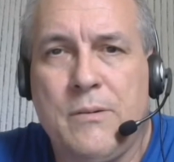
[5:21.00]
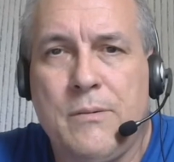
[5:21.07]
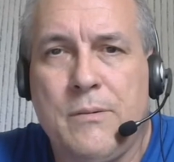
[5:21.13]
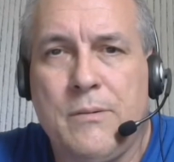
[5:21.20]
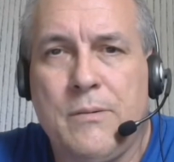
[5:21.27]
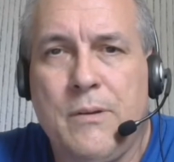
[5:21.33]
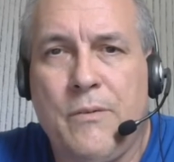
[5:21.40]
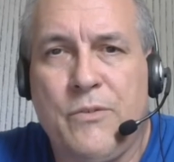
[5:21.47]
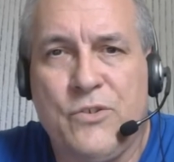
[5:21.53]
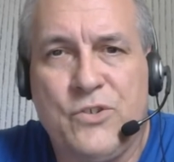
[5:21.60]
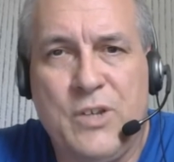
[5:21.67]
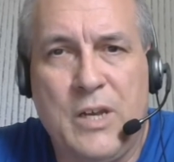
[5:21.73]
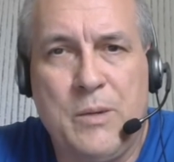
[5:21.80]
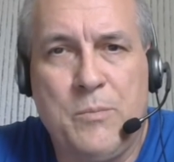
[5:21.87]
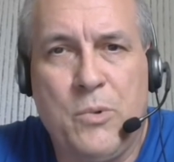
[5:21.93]

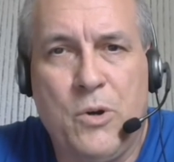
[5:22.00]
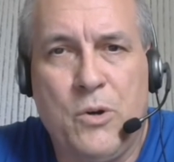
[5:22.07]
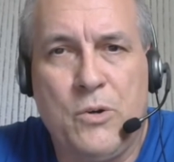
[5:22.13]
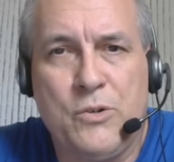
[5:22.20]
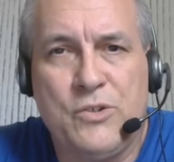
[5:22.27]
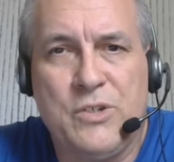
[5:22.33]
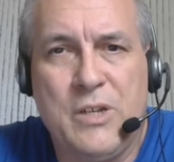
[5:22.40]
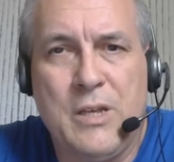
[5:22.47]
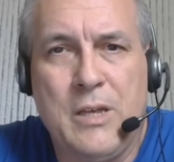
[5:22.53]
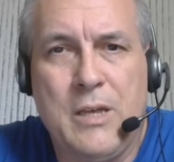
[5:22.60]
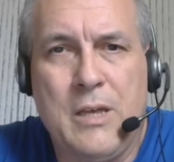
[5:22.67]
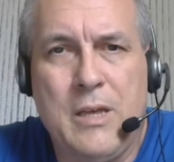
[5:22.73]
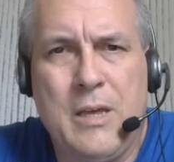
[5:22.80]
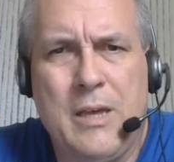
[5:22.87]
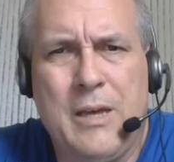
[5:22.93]
sidebars,
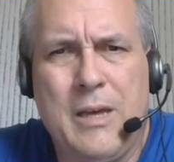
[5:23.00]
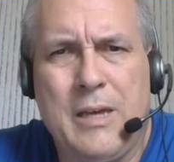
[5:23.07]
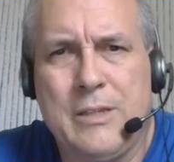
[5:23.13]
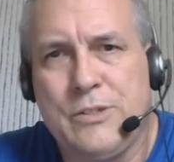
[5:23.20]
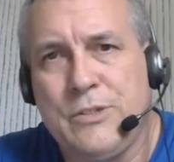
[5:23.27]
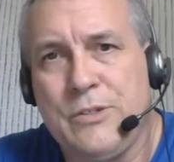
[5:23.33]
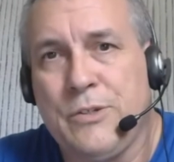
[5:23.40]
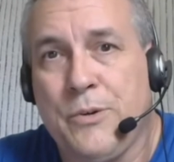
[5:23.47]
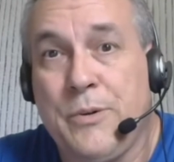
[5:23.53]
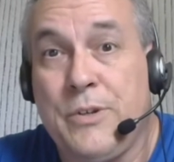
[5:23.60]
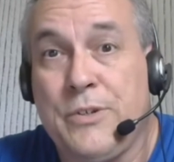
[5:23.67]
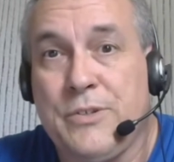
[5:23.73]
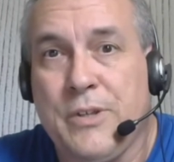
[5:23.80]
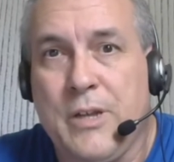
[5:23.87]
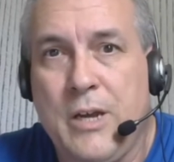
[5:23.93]
and still
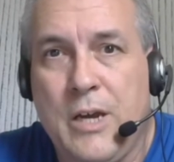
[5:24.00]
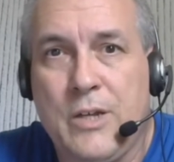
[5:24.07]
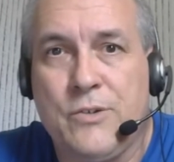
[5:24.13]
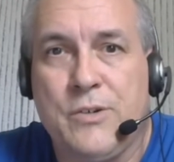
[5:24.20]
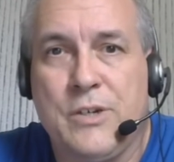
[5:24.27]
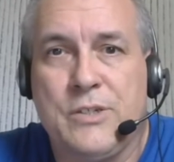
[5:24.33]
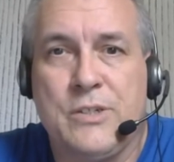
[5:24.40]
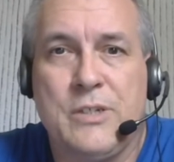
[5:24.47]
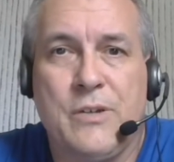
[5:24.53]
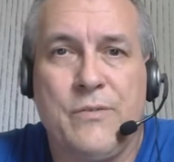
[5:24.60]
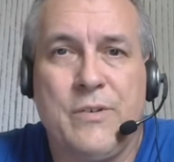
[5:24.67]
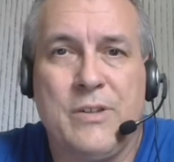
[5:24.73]
increase the contrast enough.